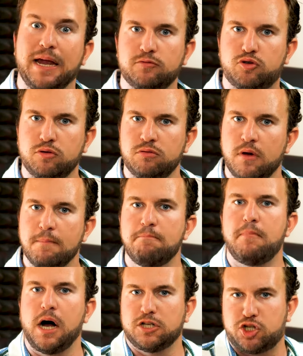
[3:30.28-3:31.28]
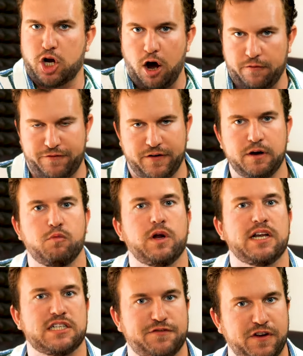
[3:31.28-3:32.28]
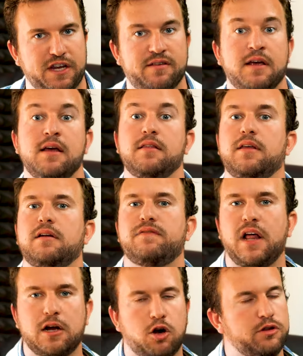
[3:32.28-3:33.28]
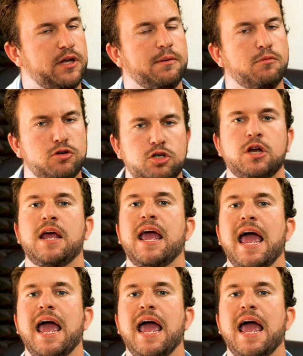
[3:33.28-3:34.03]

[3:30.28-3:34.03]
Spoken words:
Bento, much confident with his feet than Vlatko Dimic,